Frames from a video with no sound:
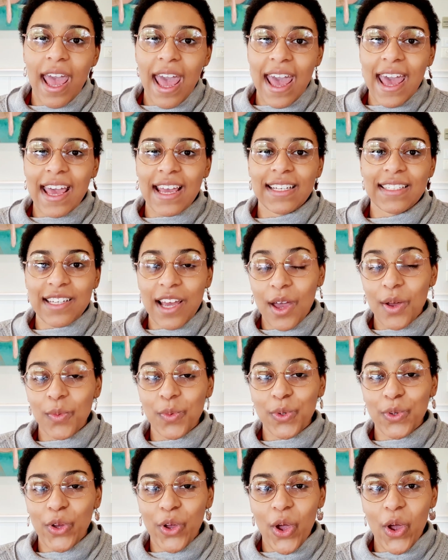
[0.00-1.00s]
and I
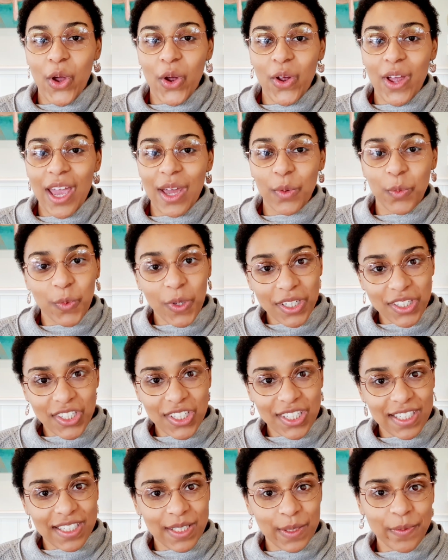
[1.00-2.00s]
will go and watch
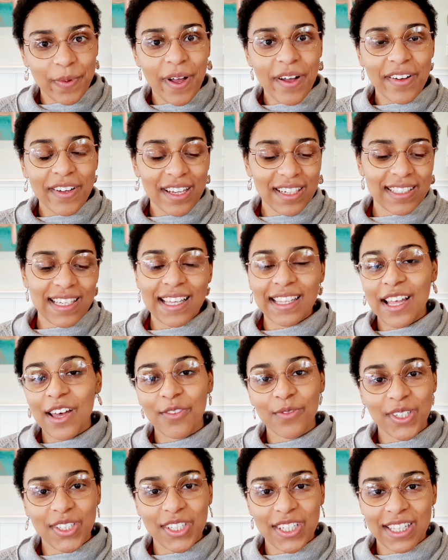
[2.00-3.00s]
it as well, because I love
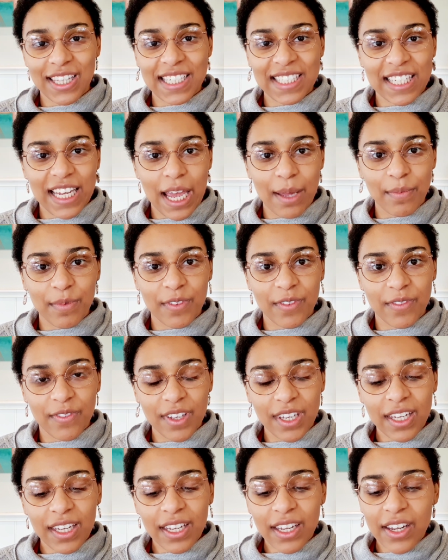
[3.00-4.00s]
watching these type of
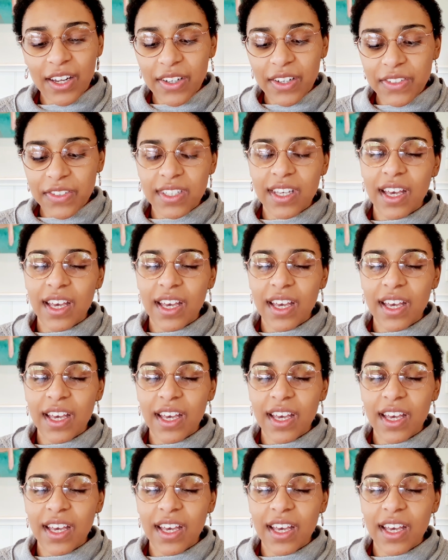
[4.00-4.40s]
videos.